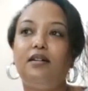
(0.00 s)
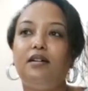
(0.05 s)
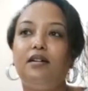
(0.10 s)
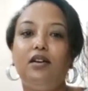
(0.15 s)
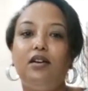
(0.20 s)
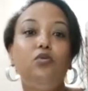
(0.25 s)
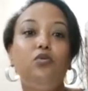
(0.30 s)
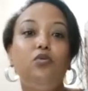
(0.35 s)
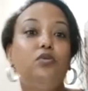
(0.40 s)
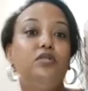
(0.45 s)

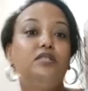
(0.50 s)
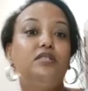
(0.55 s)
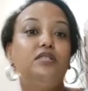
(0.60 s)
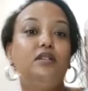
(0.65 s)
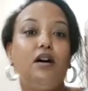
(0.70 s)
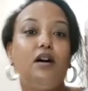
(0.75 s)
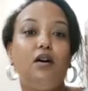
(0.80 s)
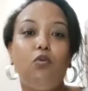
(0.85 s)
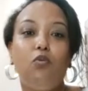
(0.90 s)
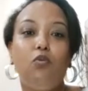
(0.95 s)
It was
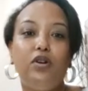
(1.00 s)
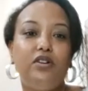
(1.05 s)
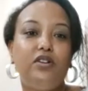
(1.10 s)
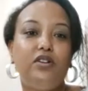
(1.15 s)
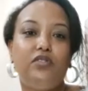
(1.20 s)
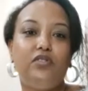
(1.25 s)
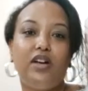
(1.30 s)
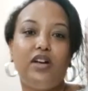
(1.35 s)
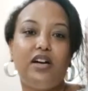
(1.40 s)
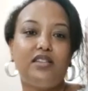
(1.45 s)
a
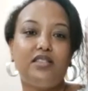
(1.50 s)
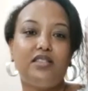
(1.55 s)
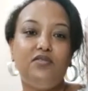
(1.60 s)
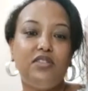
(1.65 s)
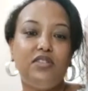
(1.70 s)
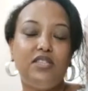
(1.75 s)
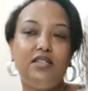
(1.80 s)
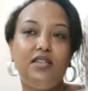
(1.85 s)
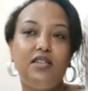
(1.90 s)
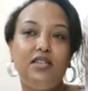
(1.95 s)
wonderful
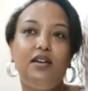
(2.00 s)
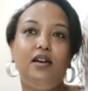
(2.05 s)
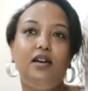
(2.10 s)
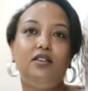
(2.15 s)
activity.